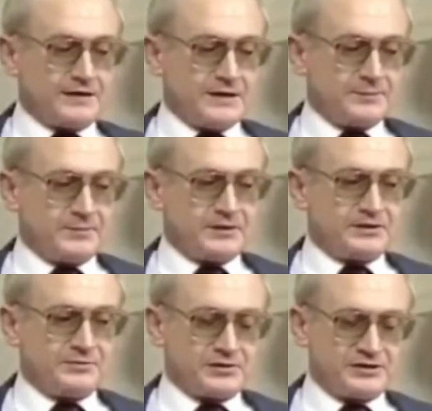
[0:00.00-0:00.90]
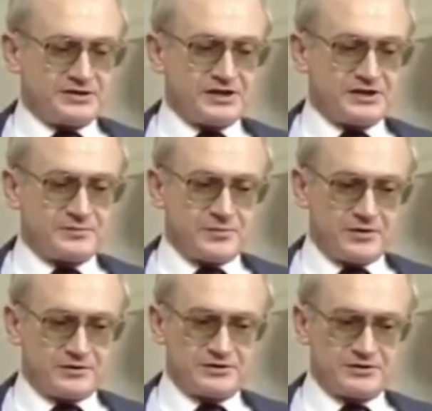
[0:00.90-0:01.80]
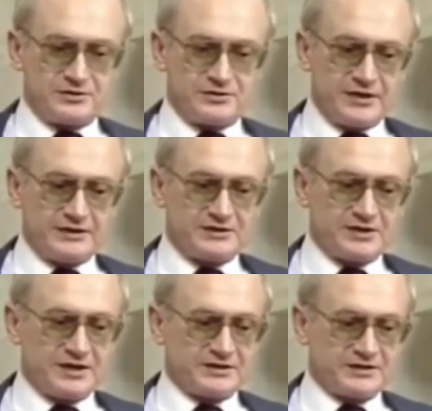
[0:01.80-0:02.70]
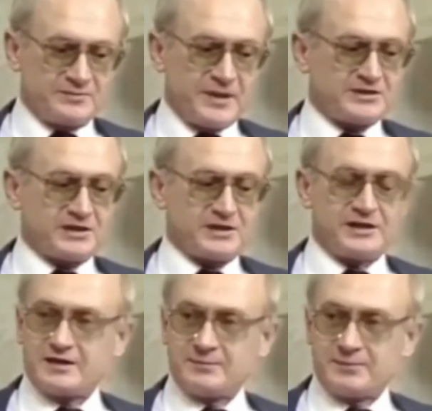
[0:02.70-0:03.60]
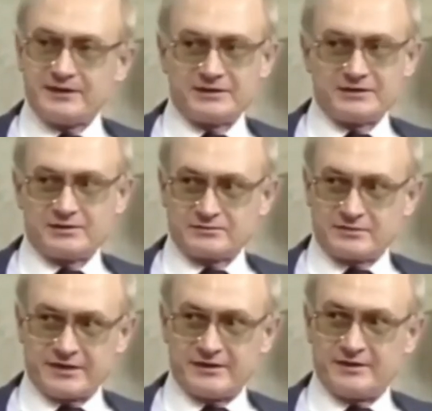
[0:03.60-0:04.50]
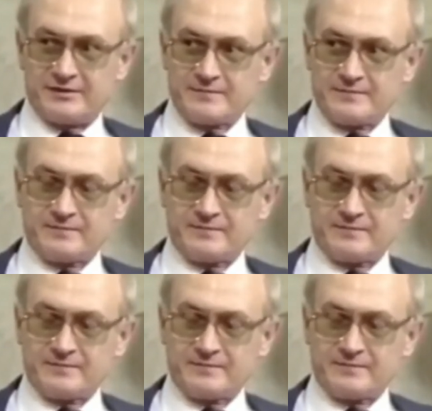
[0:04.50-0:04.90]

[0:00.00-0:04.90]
the demoralization process in the United States is basically completed already.